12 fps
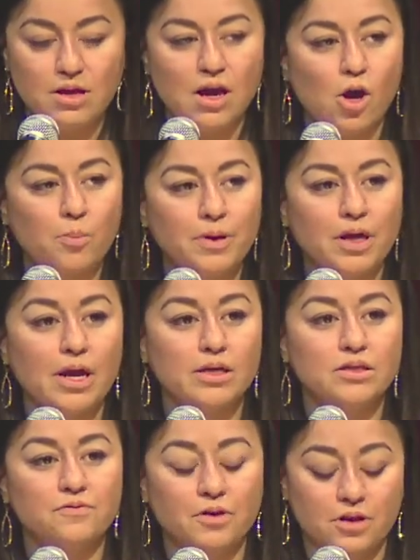the helping
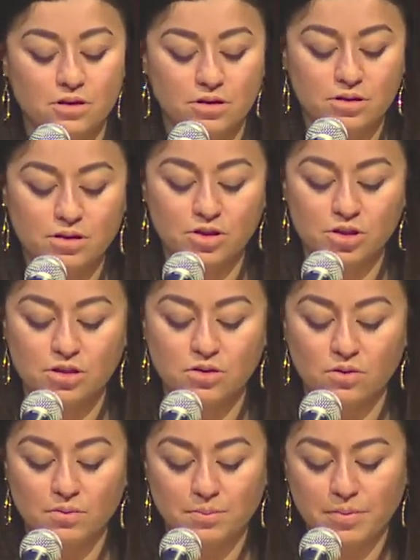hands of others, such as
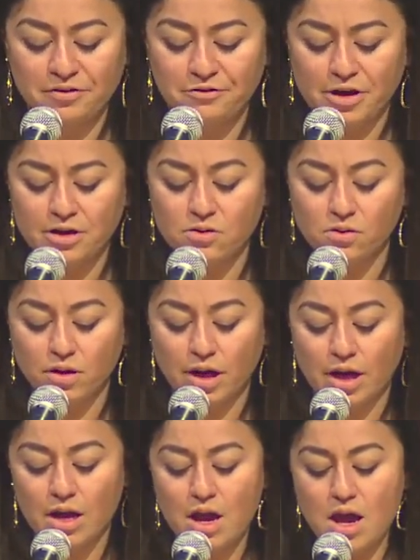my friend Glory,